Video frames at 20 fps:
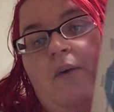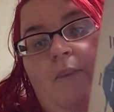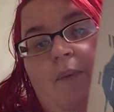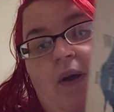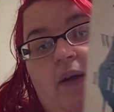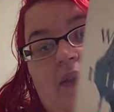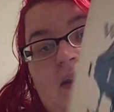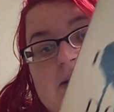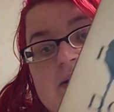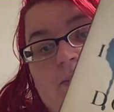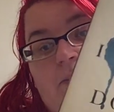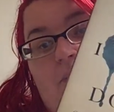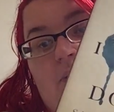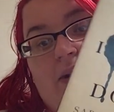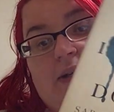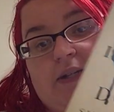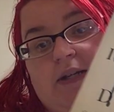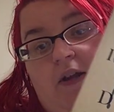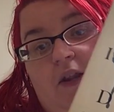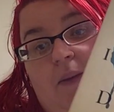where Lizzie
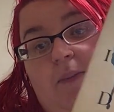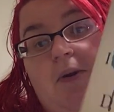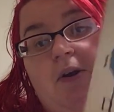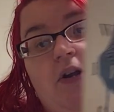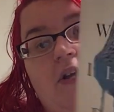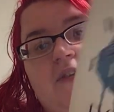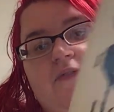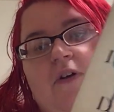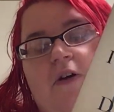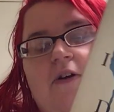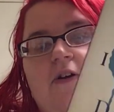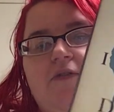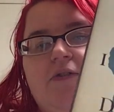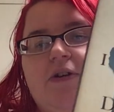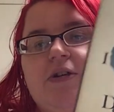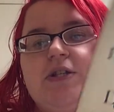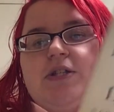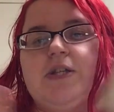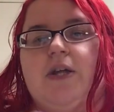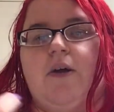Borden did all the murders
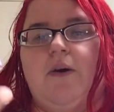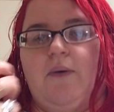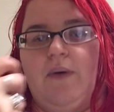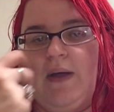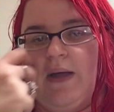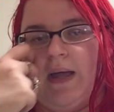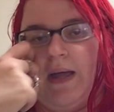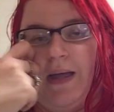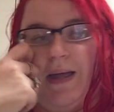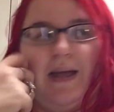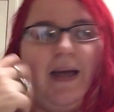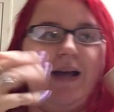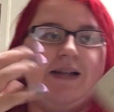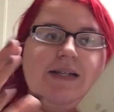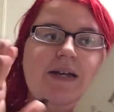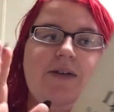River. so I